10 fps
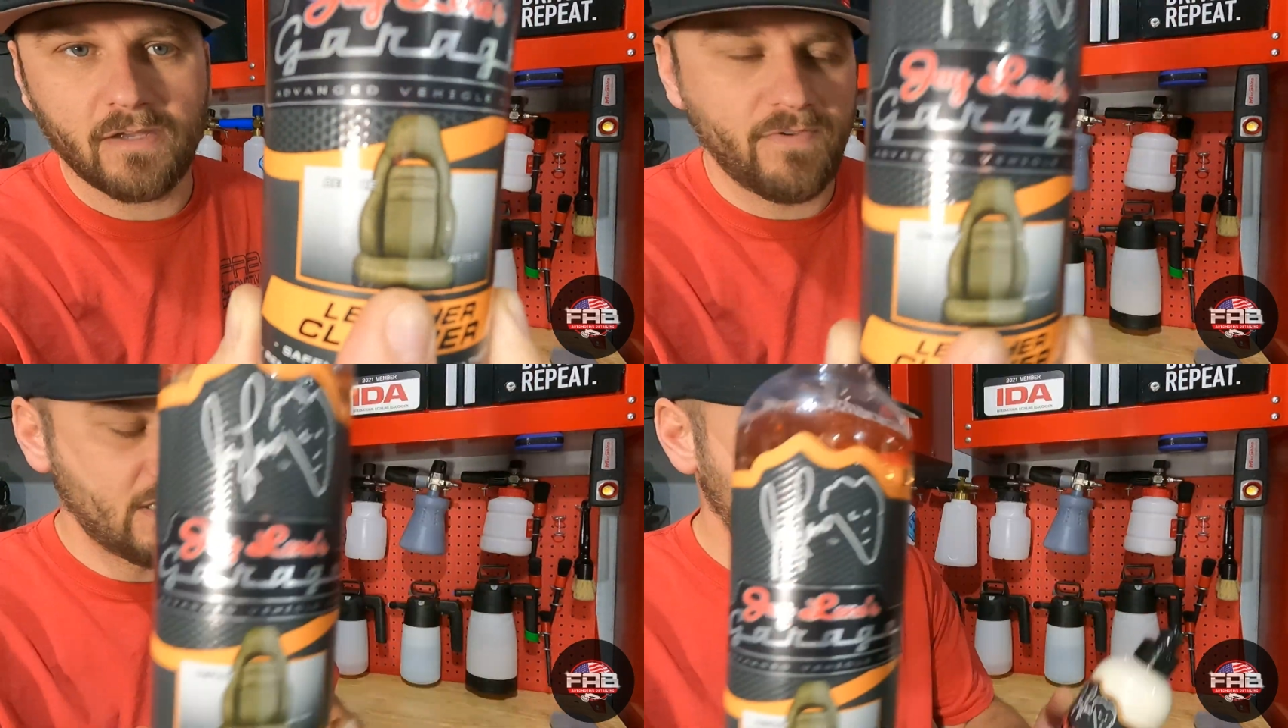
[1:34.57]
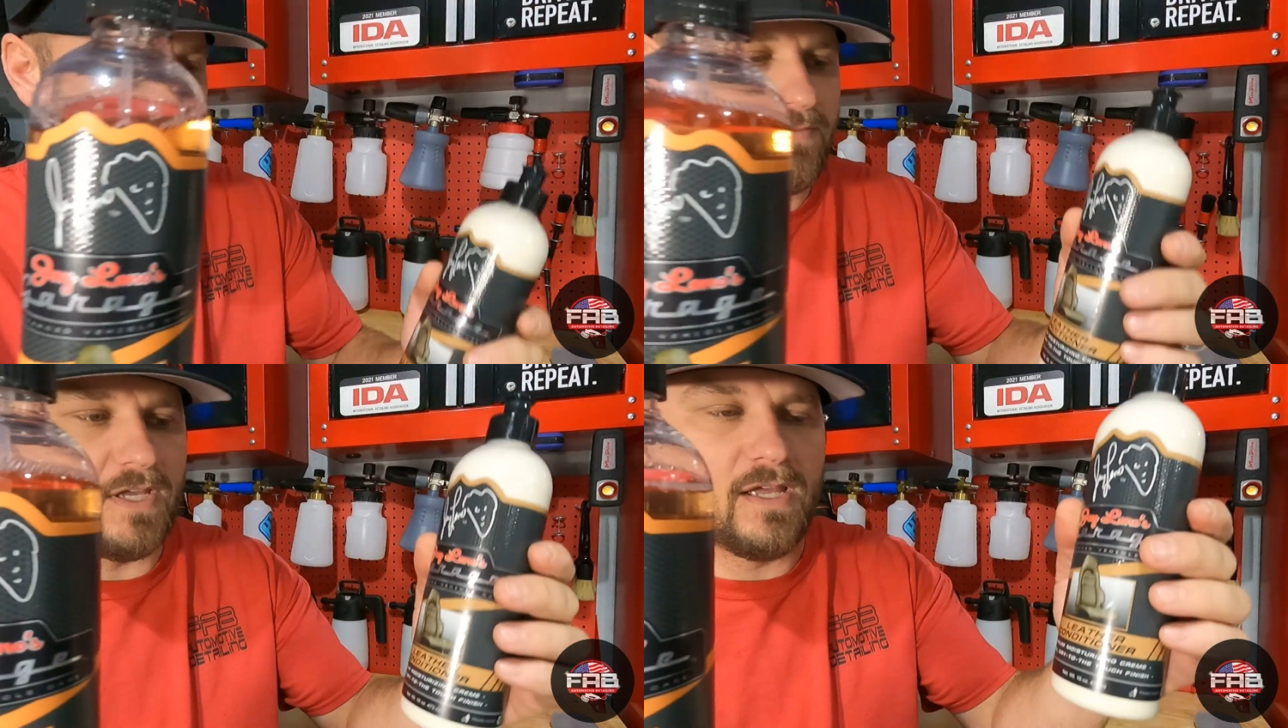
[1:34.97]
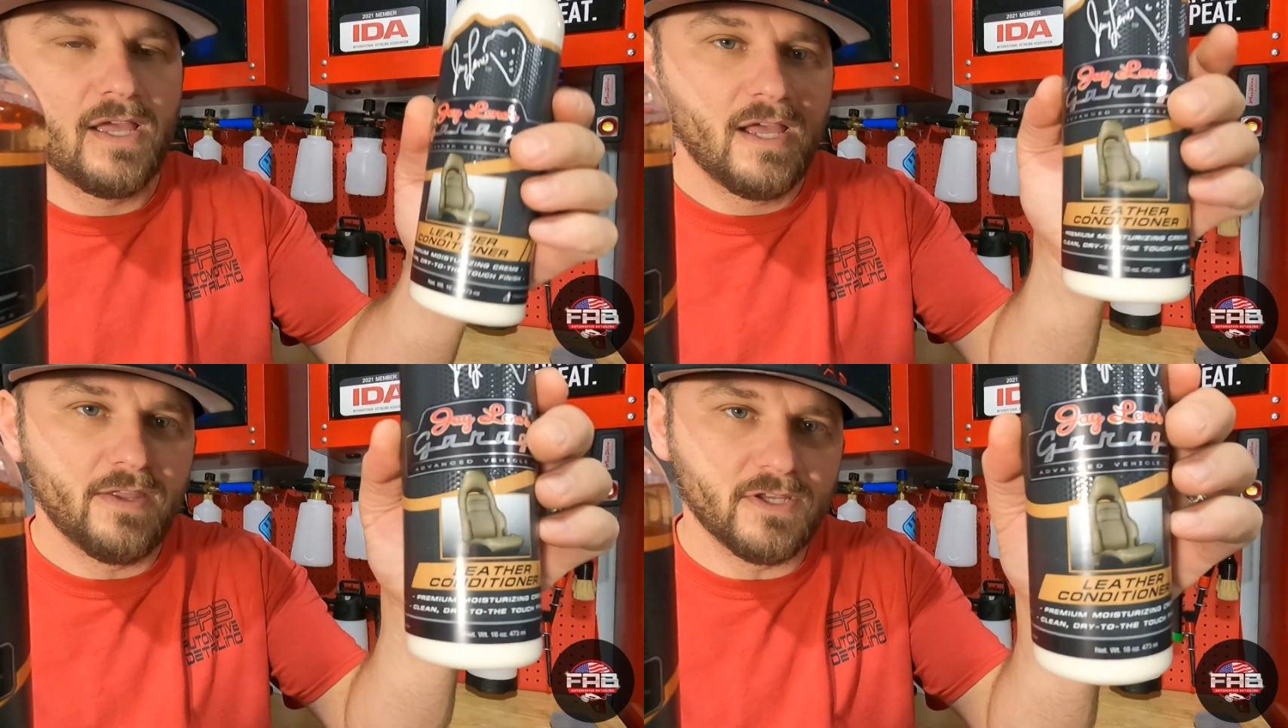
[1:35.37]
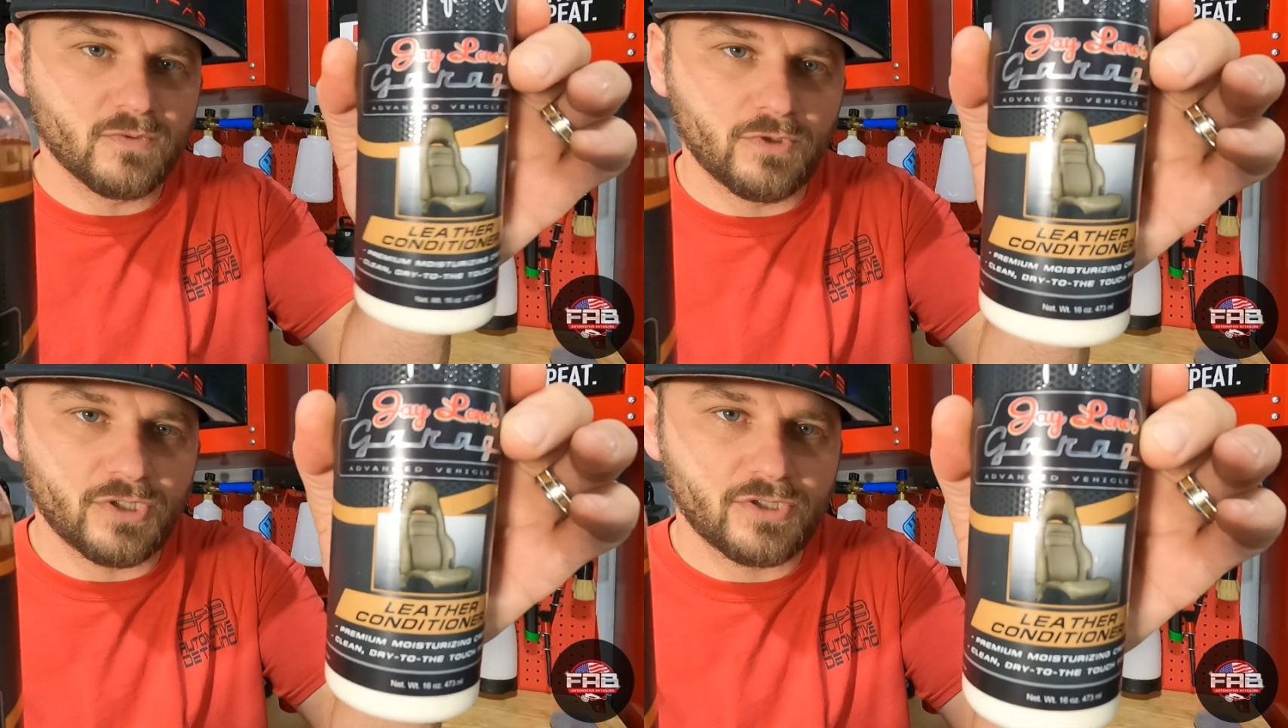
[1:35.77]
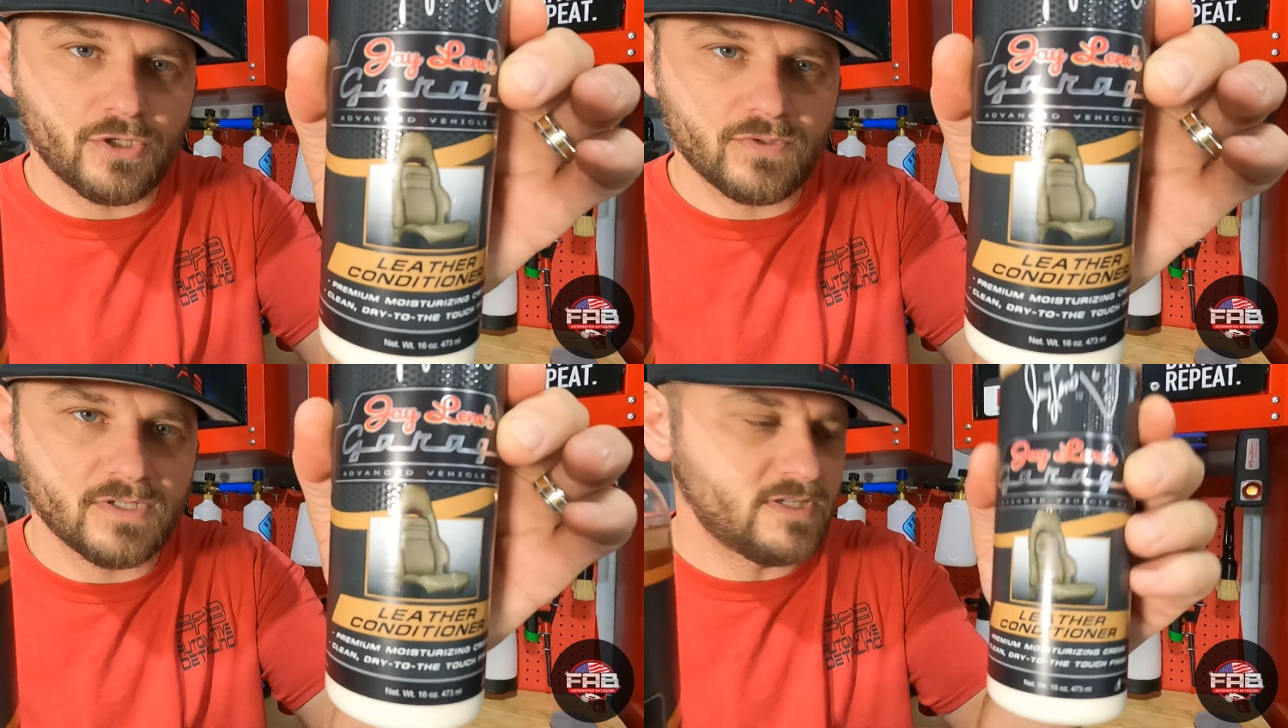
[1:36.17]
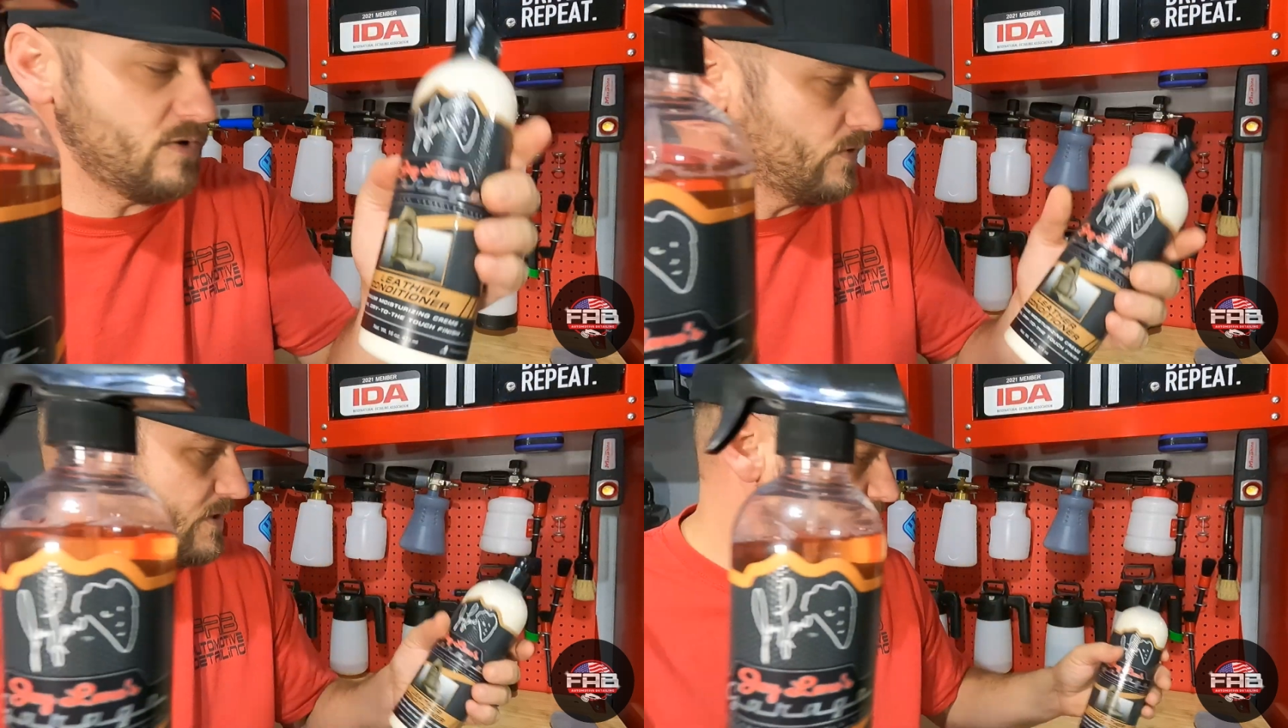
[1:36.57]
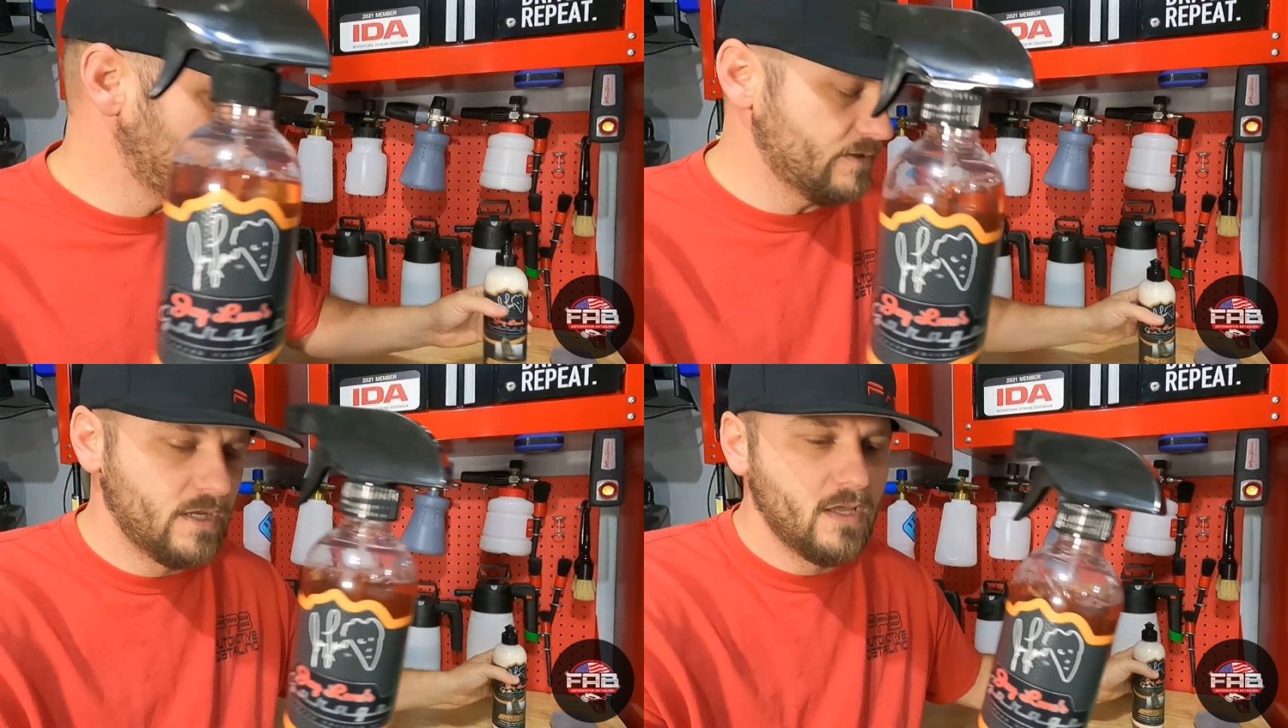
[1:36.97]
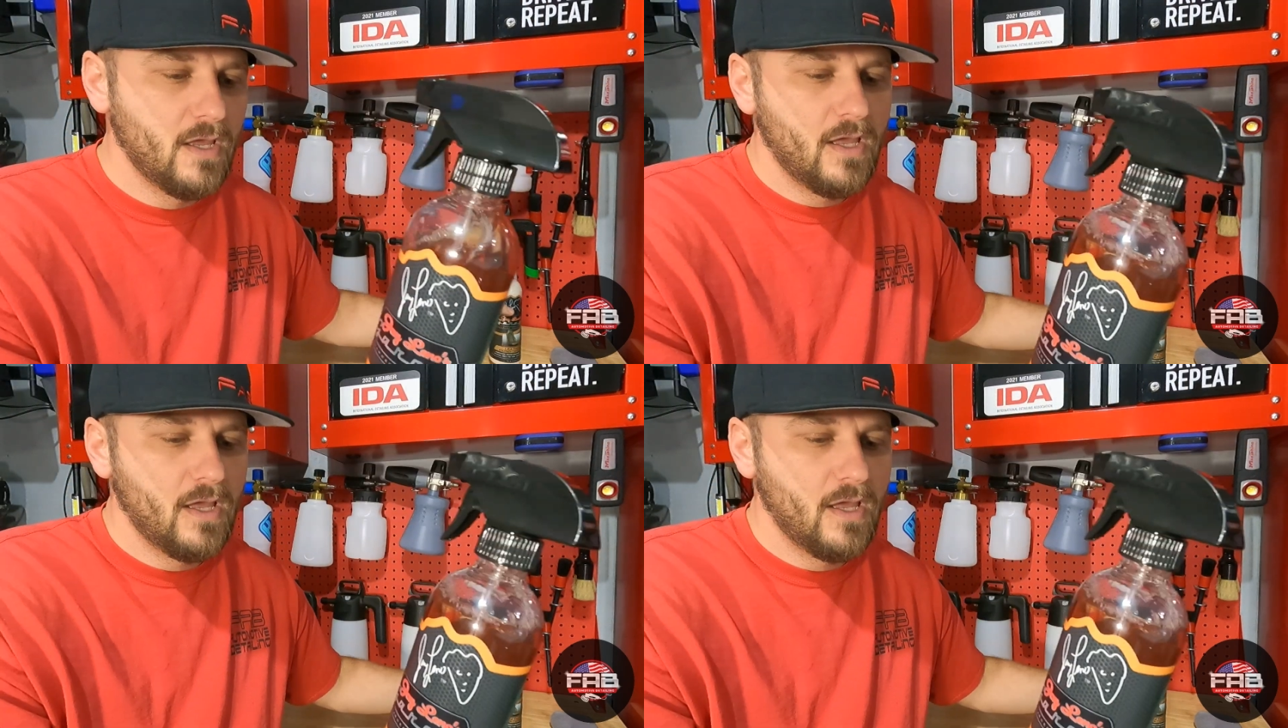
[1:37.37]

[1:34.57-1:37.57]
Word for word: like a 50-50, and this one just shows the seat when it's done.